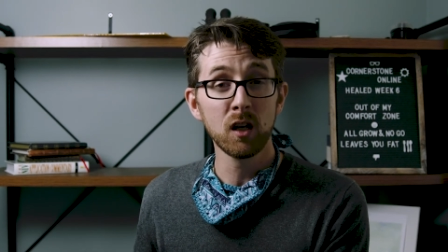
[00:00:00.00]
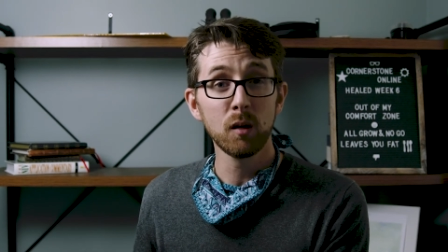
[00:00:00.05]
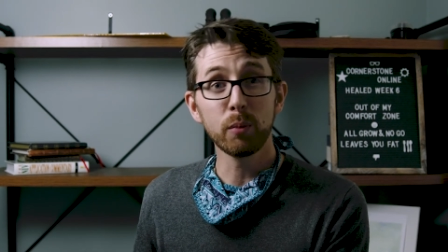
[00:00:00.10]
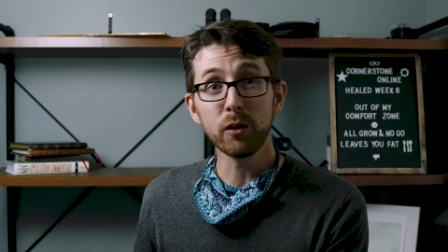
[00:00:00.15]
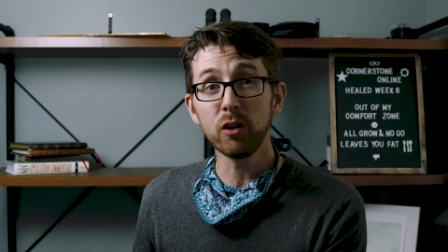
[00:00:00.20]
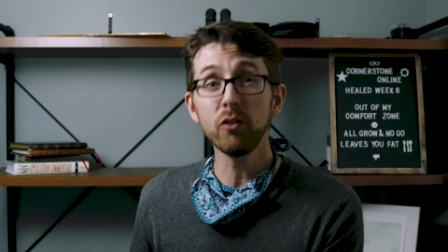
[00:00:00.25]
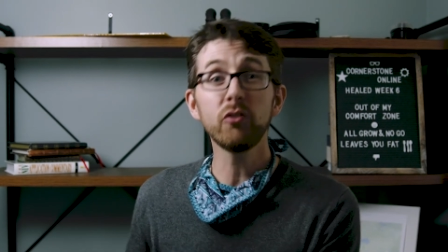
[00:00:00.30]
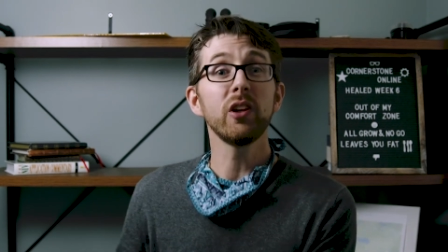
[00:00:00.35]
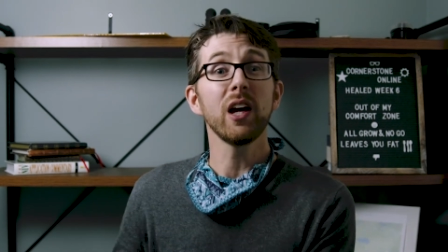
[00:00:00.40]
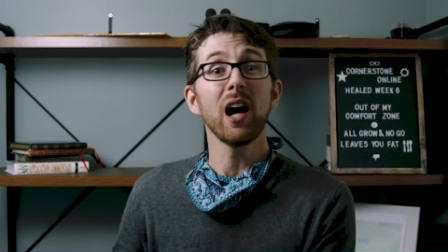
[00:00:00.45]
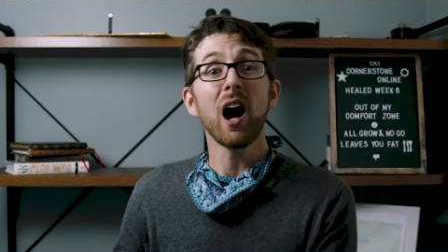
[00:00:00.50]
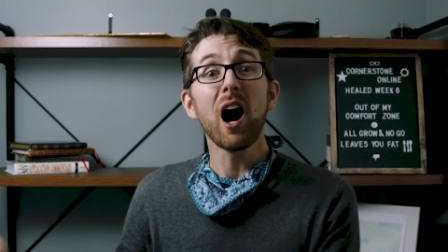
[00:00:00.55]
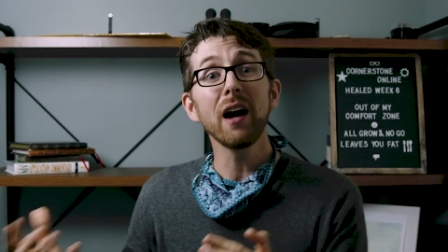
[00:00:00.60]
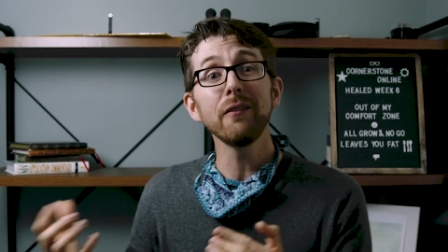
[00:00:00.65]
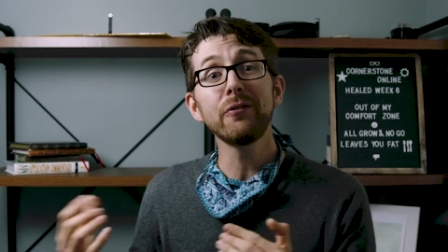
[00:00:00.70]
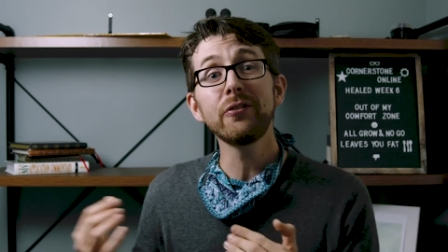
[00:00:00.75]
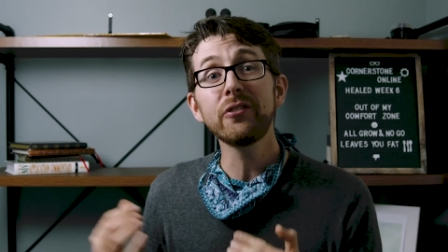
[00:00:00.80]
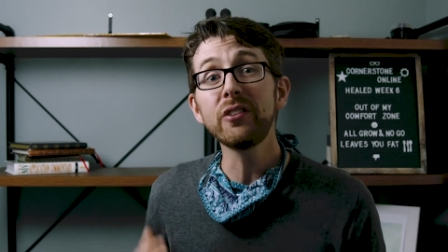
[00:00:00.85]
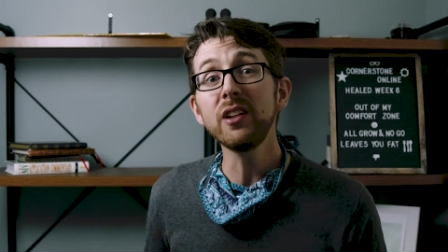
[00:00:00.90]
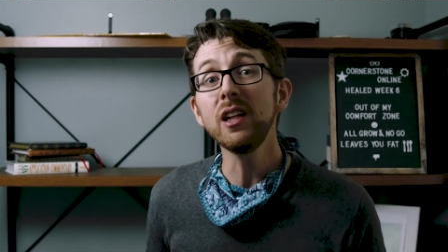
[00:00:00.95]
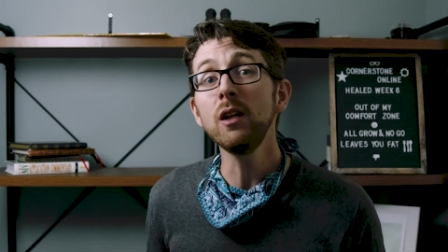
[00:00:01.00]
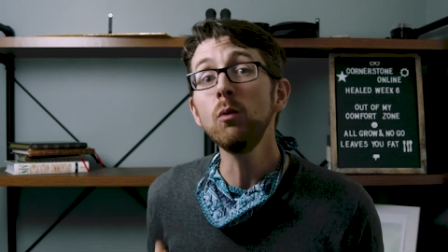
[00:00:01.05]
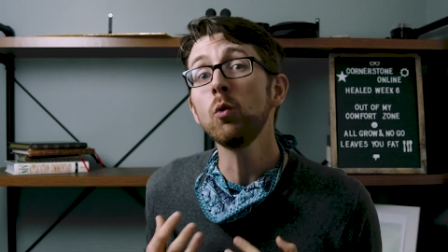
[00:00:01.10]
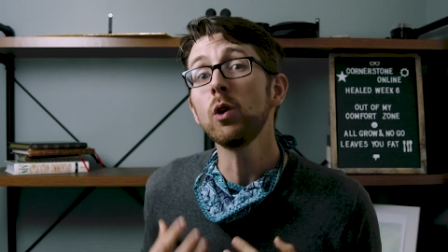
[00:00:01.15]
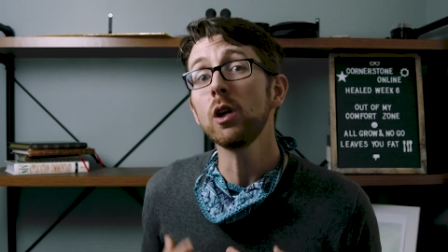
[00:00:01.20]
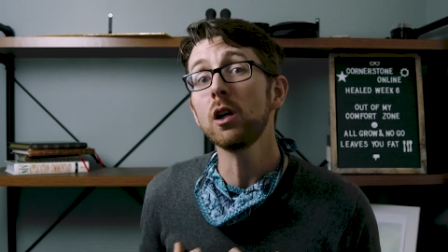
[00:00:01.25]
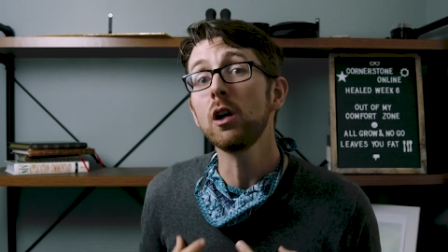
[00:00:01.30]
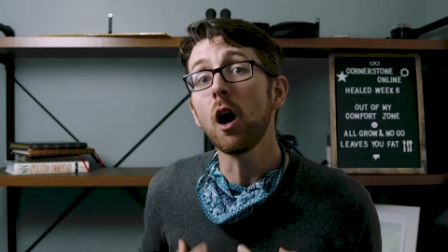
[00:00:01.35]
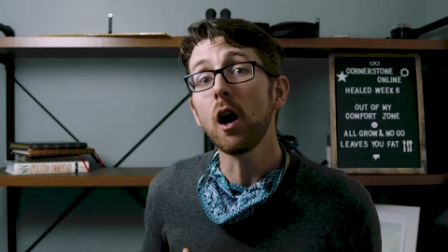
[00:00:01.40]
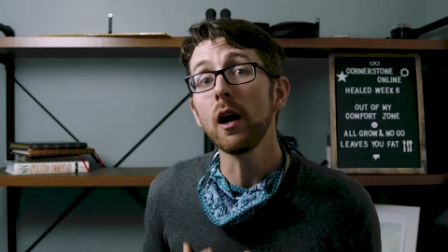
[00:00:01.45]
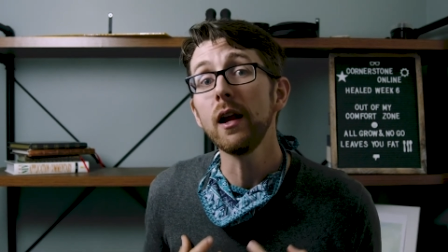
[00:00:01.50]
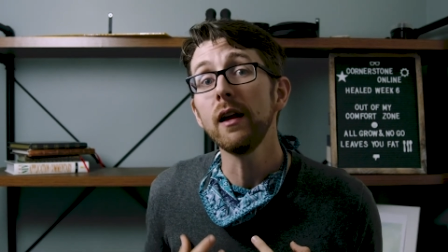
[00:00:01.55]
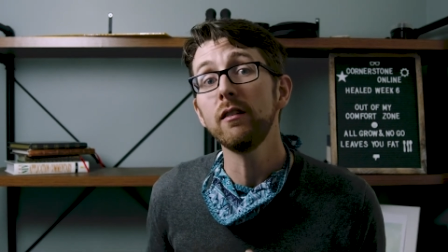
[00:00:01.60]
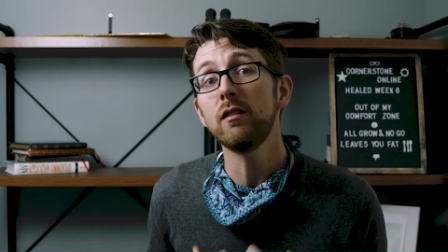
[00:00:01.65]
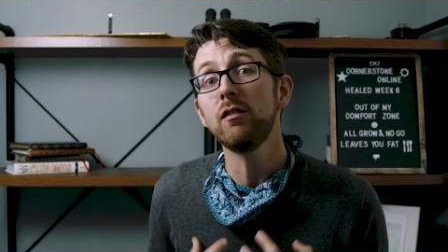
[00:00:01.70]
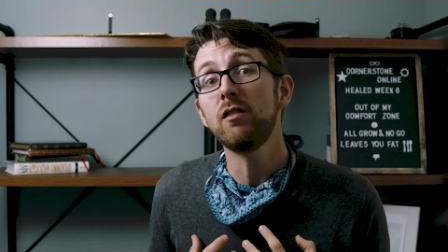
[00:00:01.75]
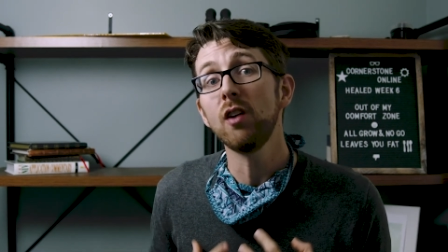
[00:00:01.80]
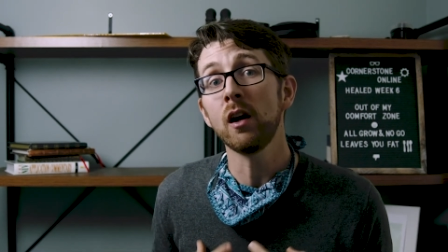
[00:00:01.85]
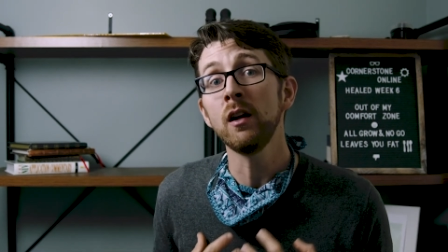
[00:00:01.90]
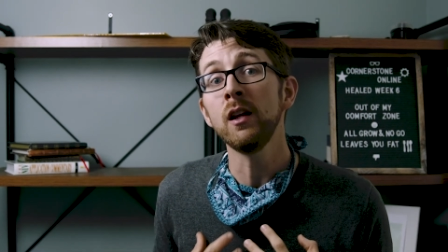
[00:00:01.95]
but you say, I've seen what God
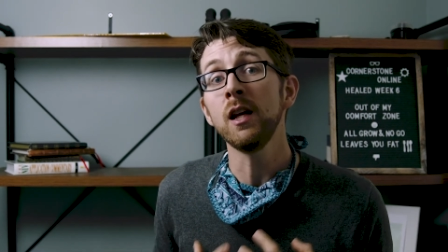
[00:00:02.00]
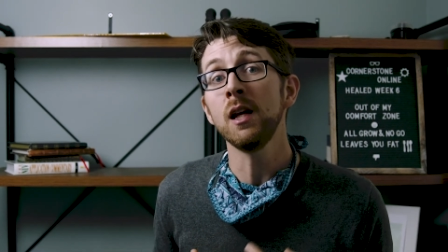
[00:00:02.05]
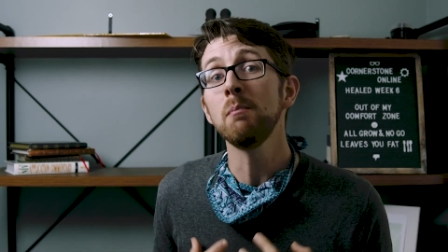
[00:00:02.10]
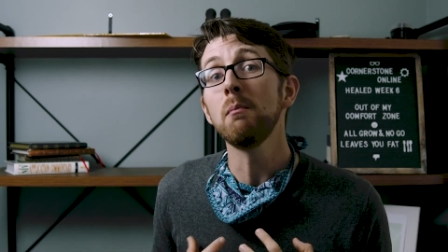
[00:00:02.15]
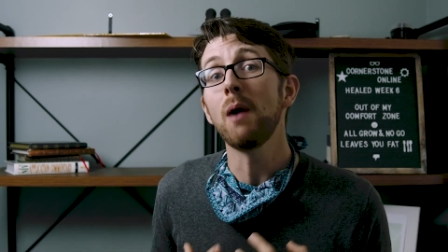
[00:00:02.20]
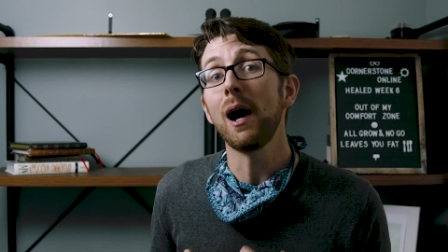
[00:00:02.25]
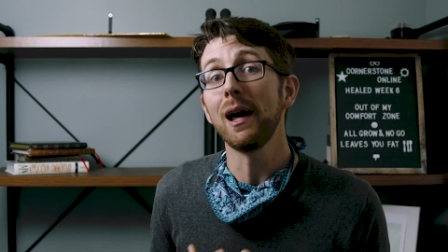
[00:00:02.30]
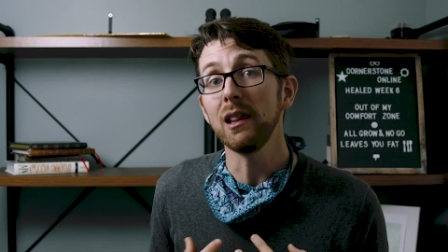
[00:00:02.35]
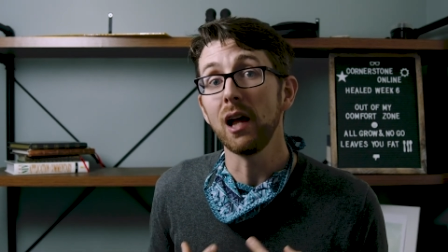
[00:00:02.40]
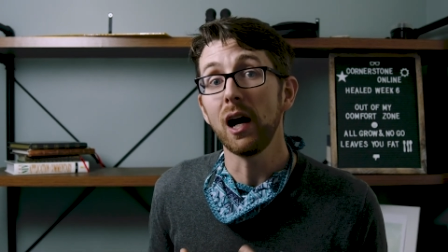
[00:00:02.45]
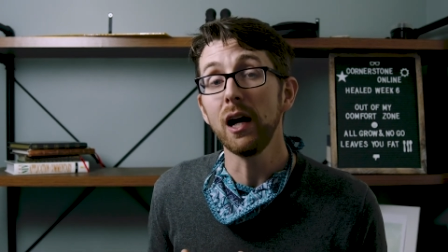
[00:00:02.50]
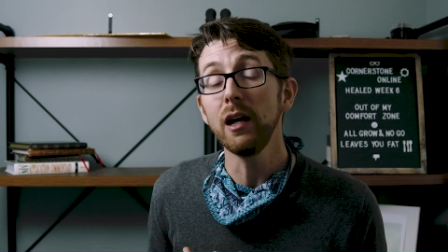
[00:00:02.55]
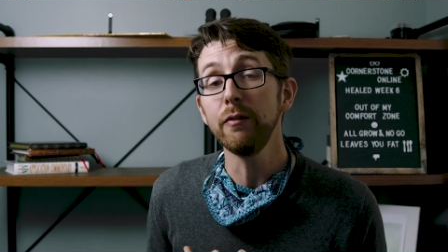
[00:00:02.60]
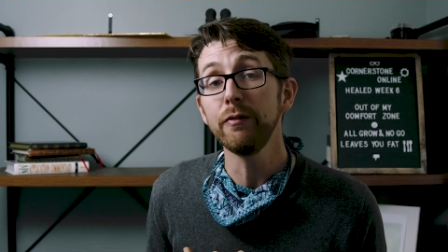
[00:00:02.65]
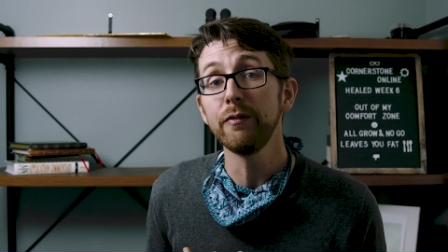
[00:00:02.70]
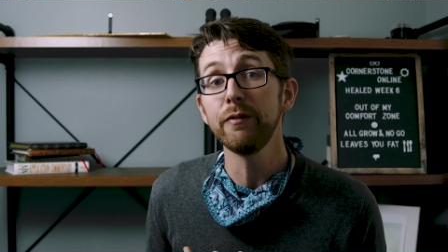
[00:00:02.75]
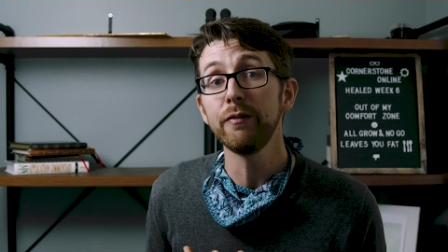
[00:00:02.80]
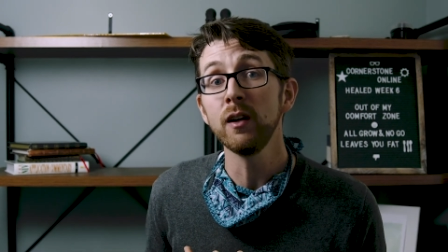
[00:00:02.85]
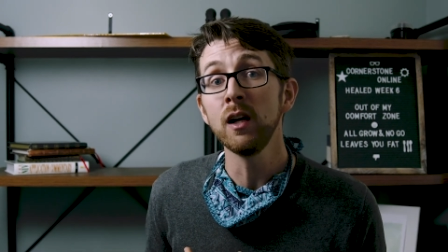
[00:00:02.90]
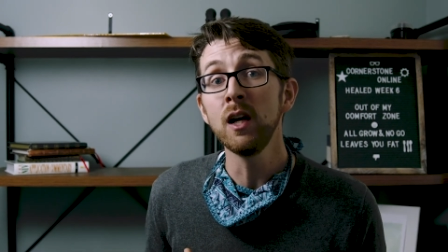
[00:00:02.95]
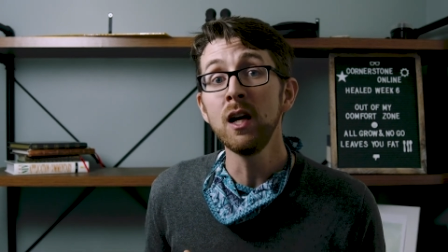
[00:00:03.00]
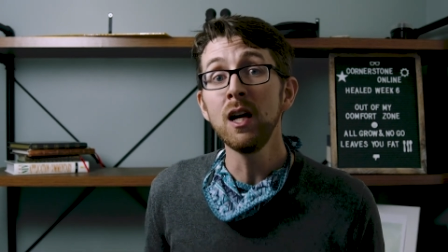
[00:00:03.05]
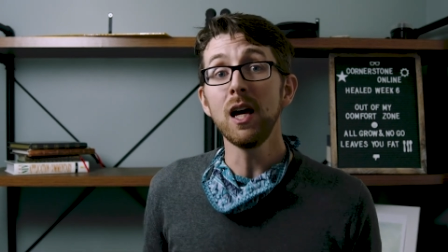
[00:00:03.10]
has done in my life,